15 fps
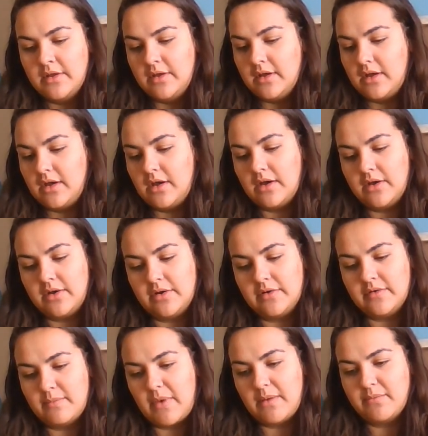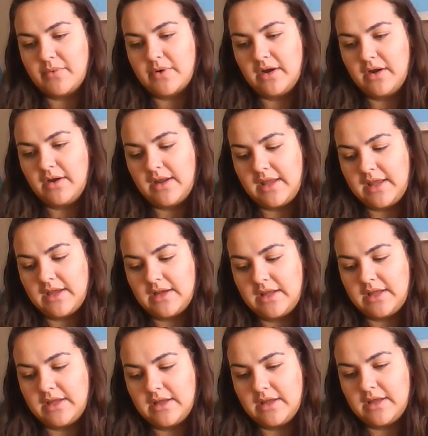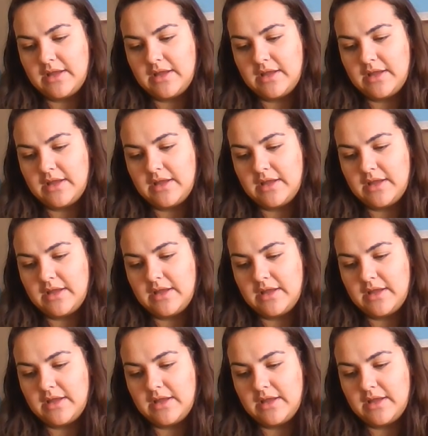now. Remember, Annie